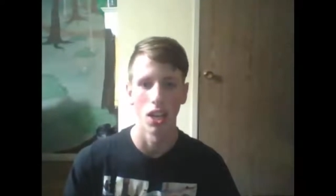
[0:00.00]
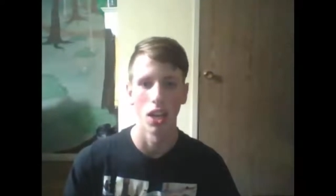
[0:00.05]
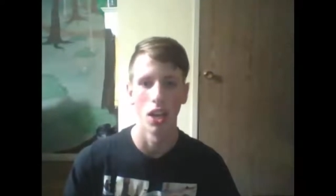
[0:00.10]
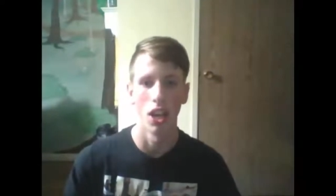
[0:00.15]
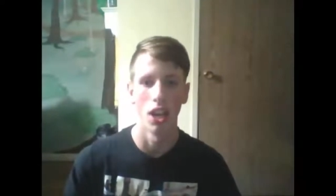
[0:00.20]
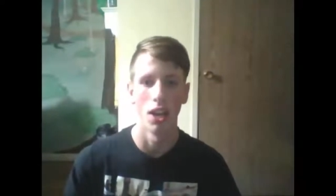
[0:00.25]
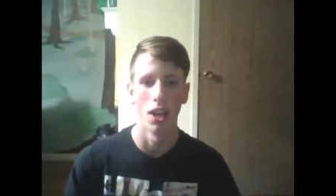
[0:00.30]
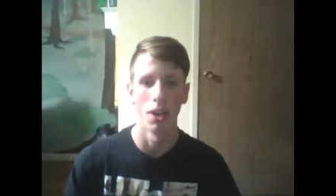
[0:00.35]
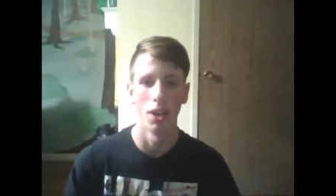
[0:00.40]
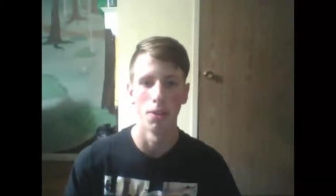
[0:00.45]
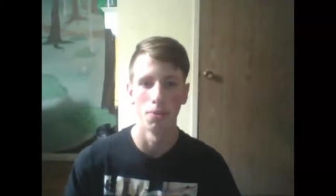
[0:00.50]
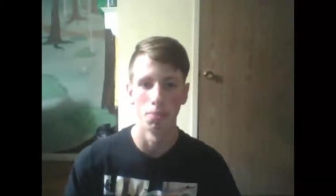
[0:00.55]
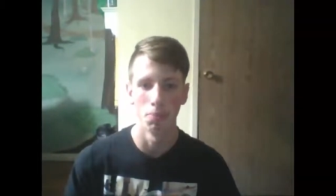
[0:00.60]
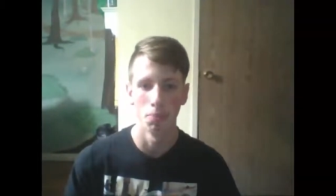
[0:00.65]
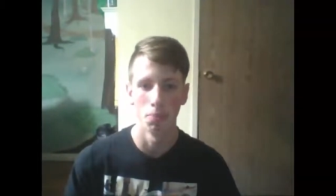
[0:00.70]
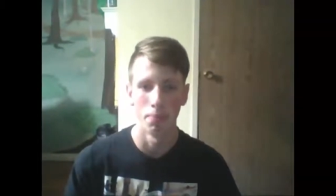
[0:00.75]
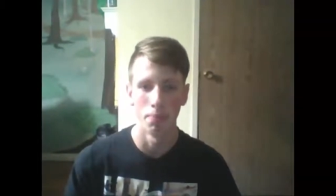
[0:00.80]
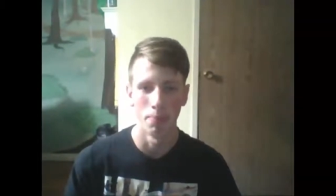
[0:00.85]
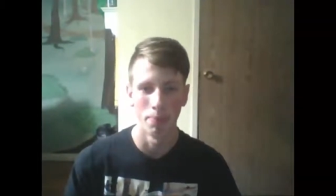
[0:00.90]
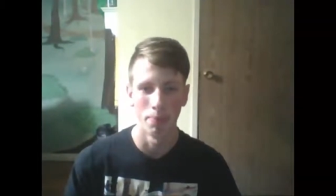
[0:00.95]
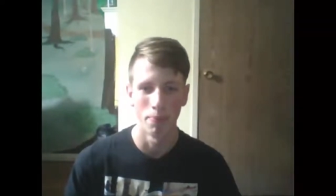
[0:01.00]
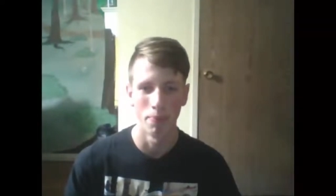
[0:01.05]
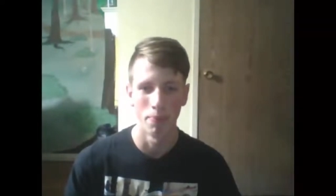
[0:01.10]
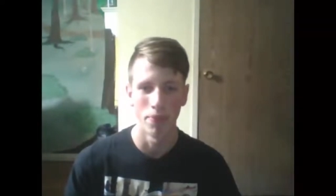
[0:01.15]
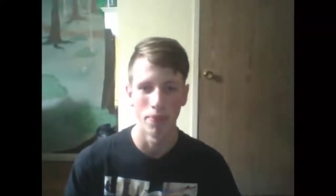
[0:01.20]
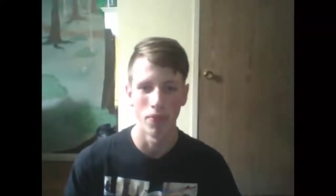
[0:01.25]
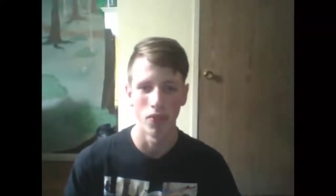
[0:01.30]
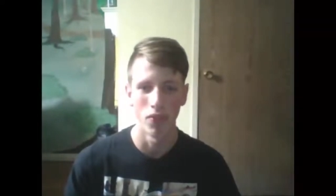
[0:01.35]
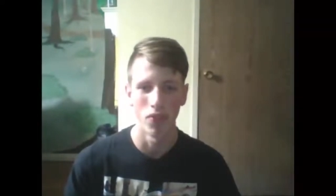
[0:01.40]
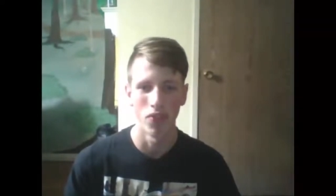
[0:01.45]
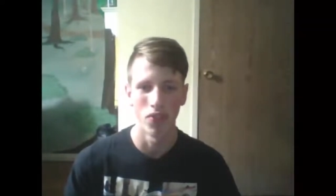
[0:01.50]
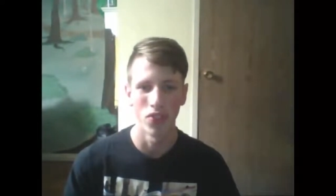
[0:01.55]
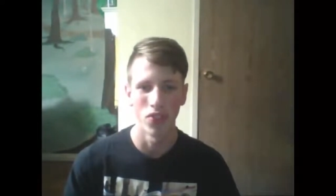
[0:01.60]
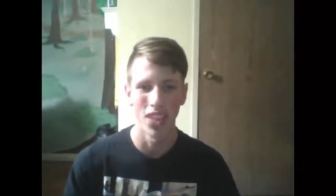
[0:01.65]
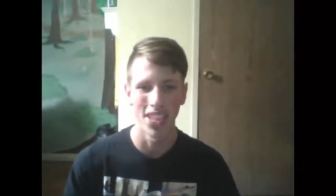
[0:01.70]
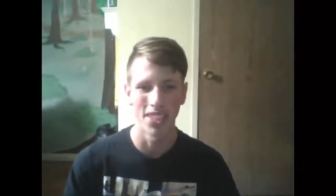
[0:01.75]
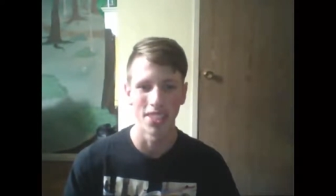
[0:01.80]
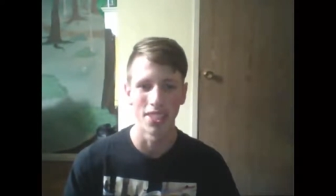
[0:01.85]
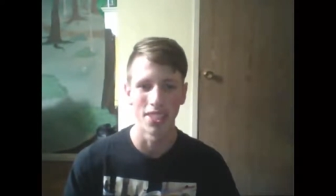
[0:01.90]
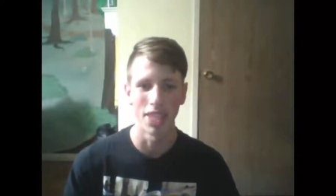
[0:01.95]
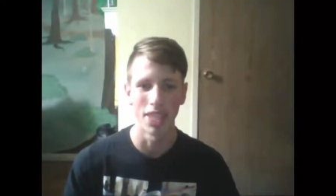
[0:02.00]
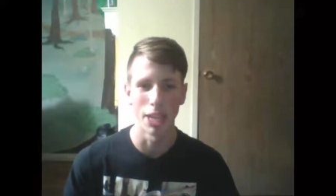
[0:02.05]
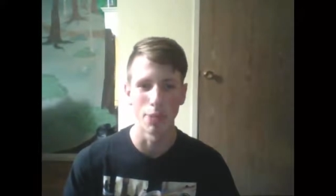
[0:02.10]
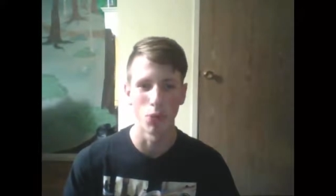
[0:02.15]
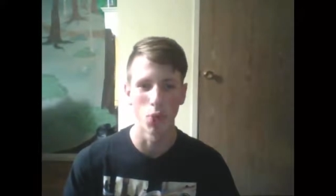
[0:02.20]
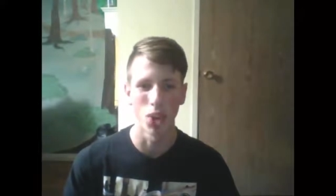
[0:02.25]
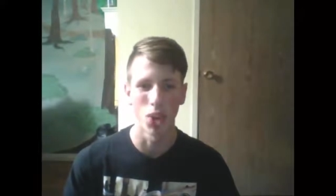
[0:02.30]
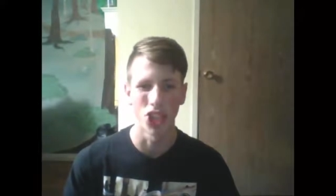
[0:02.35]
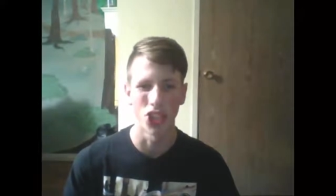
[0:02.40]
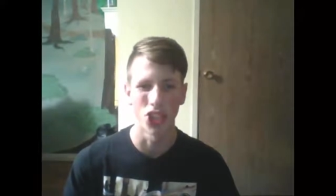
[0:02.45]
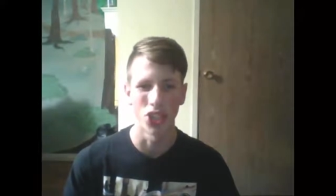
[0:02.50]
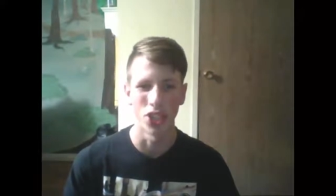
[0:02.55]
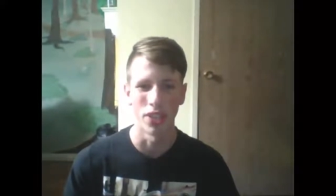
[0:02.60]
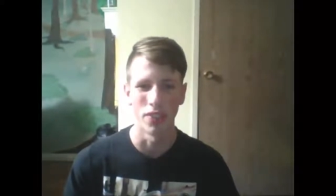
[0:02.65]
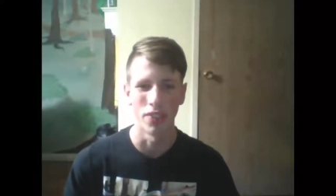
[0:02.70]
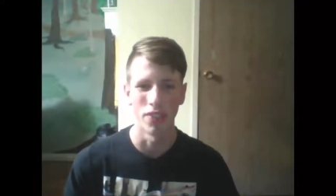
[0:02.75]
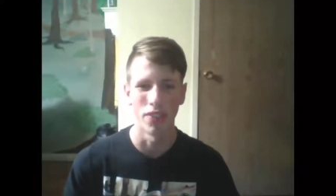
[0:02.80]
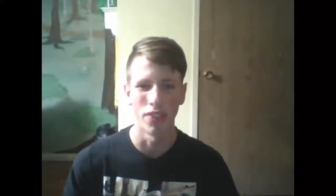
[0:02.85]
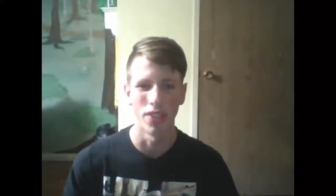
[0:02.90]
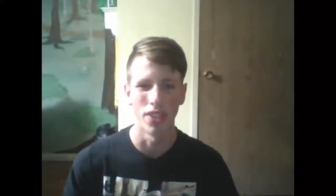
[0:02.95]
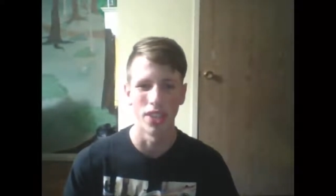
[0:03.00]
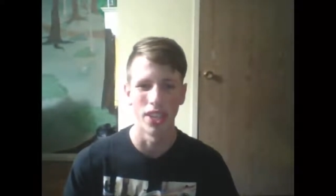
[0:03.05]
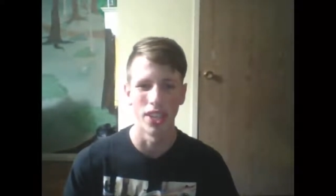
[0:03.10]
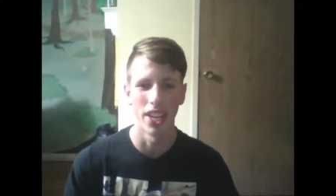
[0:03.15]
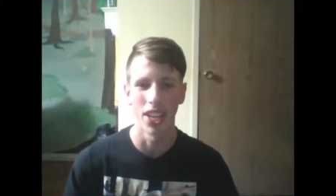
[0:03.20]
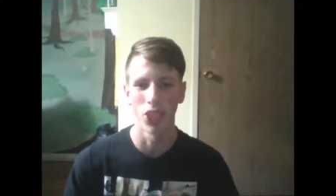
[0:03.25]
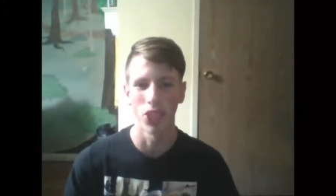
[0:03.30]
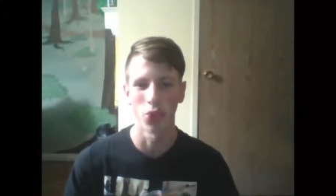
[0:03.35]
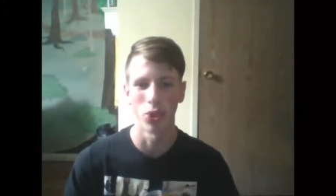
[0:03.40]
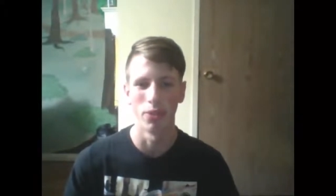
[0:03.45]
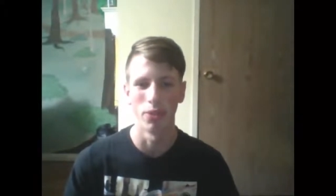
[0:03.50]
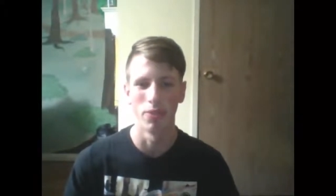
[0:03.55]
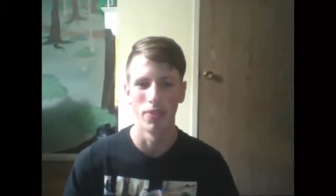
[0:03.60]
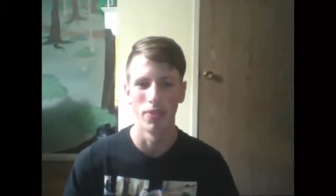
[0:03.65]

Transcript: Uh, uh, that's the same question. Next one.